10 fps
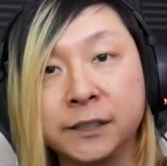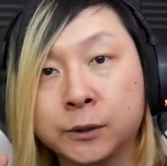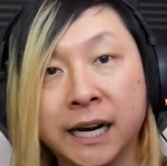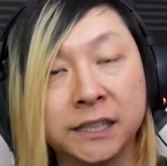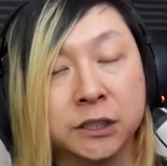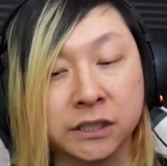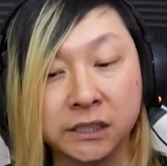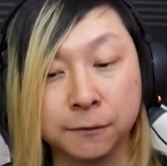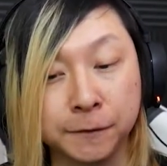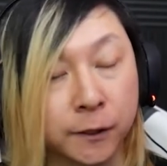You kind of just get
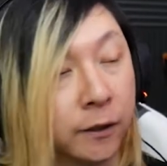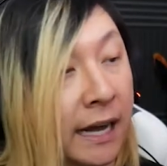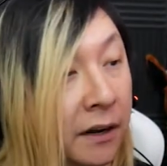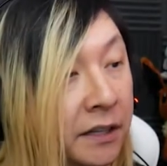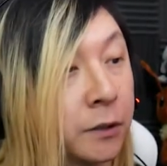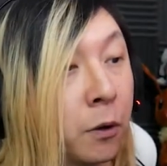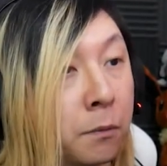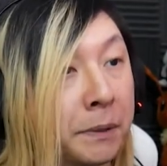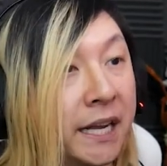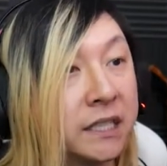to figure it out at your own
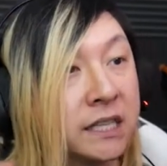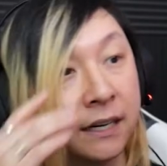pace.